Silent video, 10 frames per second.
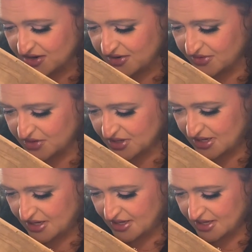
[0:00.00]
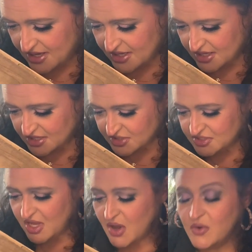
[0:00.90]
Okay,
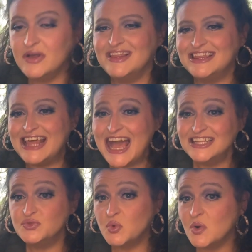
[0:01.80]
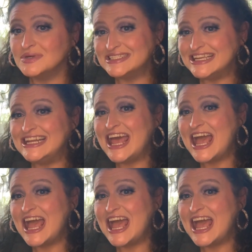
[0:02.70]
so that's what was in